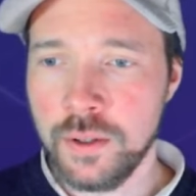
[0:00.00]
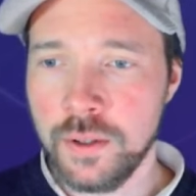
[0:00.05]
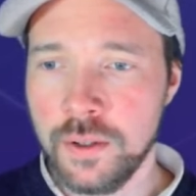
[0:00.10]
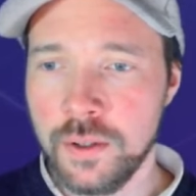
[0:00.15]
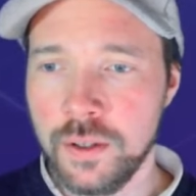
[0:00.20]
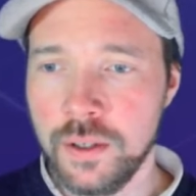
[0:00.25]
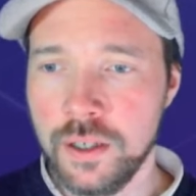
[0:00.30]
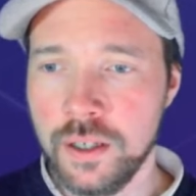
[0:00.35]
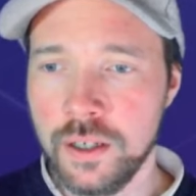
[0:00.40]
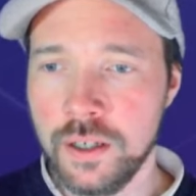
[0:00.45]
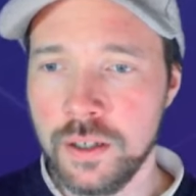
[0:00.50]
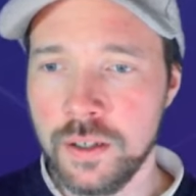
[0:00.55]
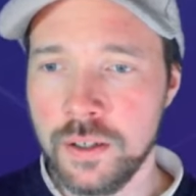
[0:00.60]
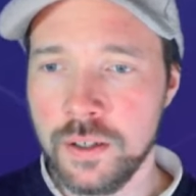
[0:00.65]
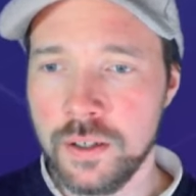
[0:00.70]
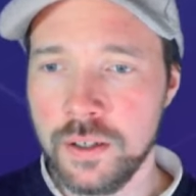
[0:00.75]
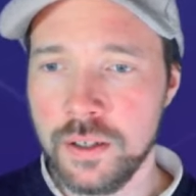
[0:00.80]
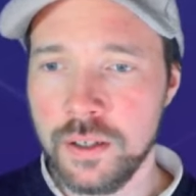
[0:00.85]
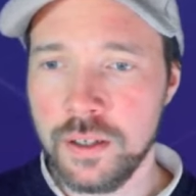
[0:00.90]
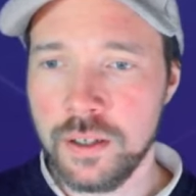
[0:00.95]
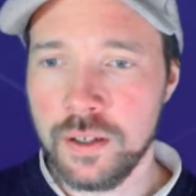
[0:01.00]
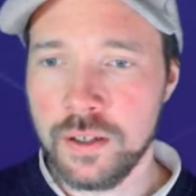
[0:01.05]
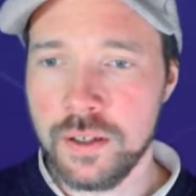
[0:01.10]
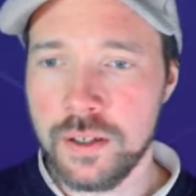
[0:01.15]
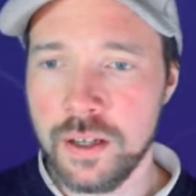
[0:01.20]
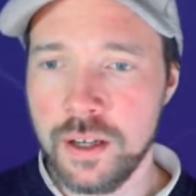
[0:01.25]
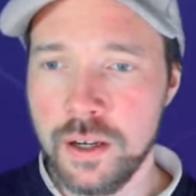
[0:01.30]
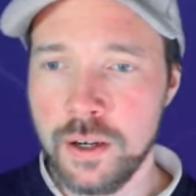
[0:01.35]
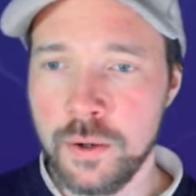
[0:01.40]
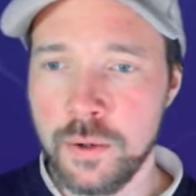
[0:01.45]
here is
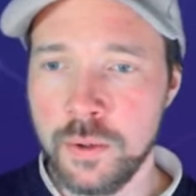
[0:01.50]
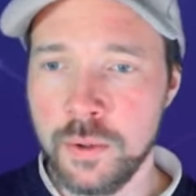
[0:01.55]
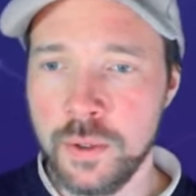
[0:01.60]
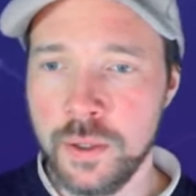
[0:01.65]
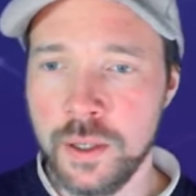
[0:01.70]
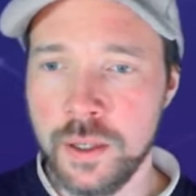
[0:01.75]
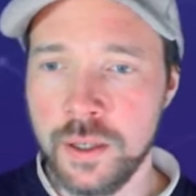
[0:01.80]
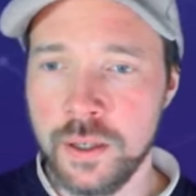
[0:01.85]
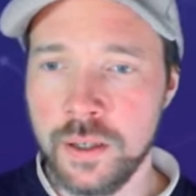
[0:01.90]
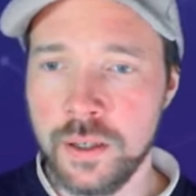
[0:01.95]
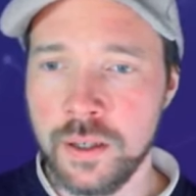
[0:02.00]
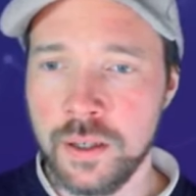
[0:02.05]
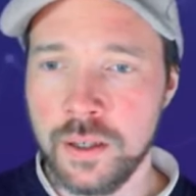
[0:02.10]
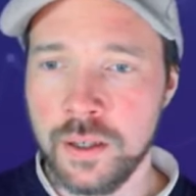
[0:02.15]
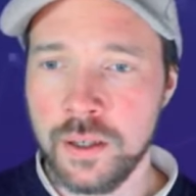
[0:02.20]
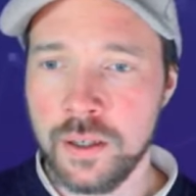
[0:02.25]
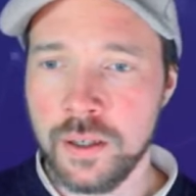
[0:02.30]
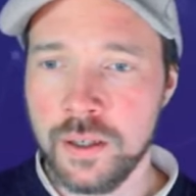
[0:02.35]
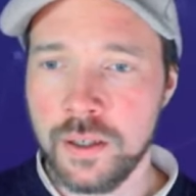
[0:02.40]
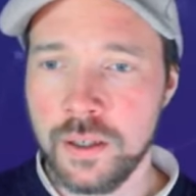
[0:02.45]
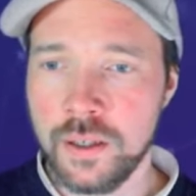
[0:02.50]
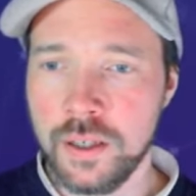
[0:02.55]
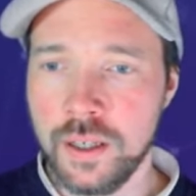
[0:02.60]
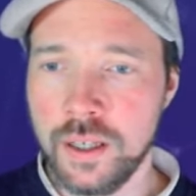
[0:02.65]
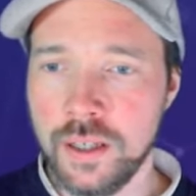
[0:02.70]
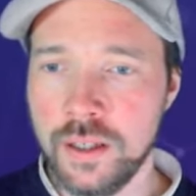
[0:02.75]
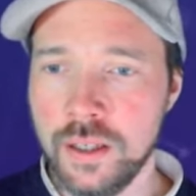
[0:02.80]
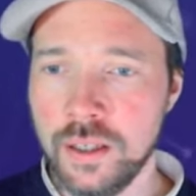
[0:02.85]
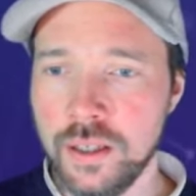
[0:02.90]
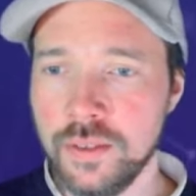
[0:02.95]
how we
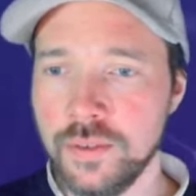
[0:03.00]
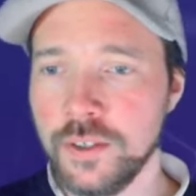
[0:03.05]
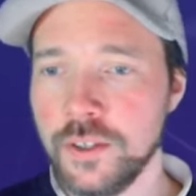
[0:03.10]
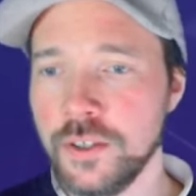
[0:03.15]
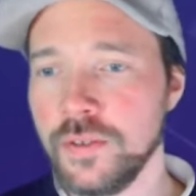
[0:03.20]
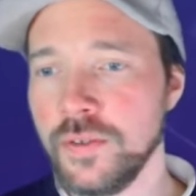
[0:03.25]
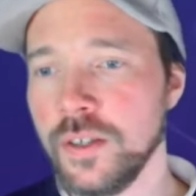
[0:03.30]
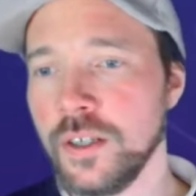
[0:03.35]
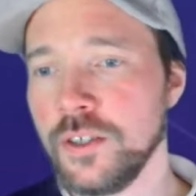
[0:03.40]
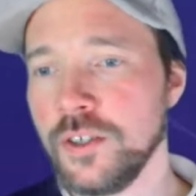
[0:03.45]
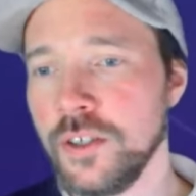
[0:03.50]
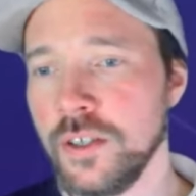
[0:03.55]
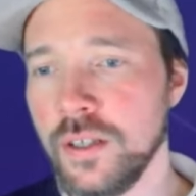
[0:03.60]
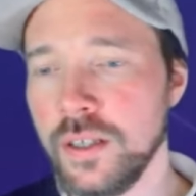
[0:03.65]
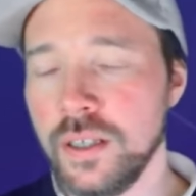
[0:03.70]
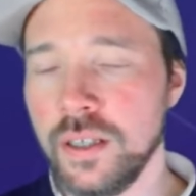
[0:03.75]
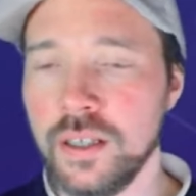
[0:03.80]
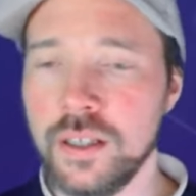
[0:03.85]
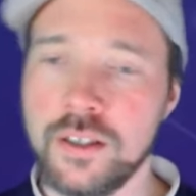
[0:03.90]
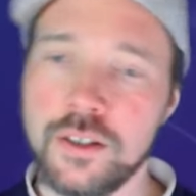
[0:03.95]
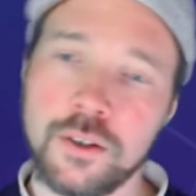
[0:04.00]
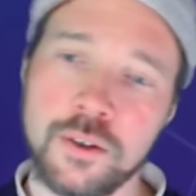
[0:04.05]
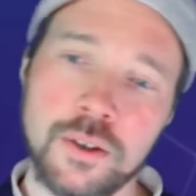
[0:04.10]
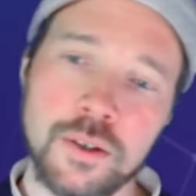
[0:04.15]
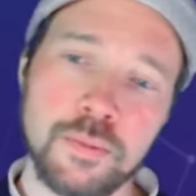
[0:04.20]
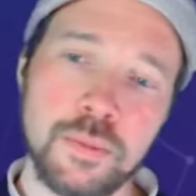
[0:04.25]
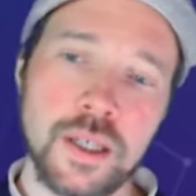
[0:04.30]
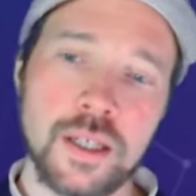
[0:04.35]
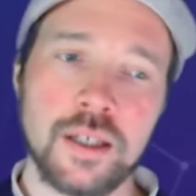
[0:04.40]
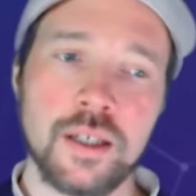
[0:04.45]
get the inverse function, and so it's
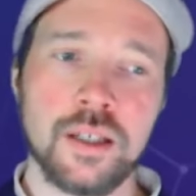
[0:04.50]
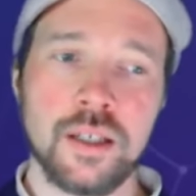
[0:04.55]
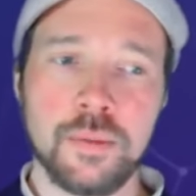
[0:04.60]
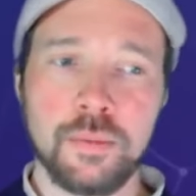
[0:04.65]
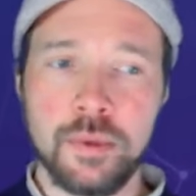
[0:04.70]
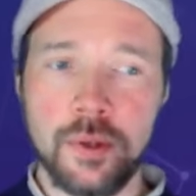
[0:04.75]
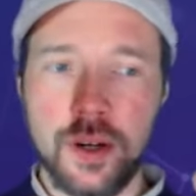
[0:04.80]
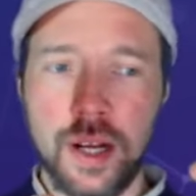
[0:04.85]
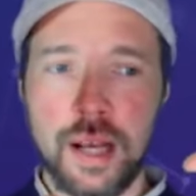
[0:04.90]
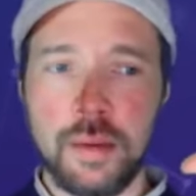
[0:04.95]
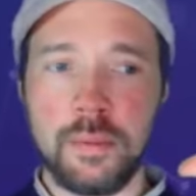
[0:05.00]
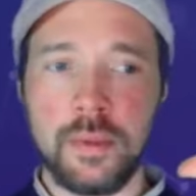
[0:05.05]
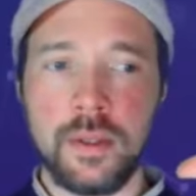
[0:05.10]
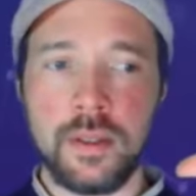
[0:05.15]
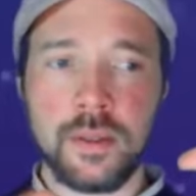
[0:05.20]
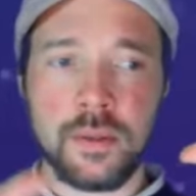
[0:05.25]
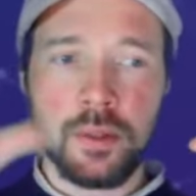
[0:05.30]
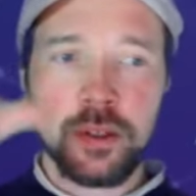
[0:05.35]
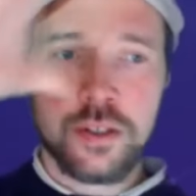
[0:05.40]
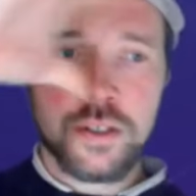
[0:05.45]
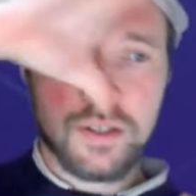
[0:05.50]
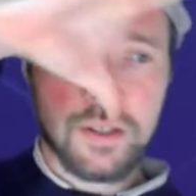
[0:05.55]
basically a parabola which has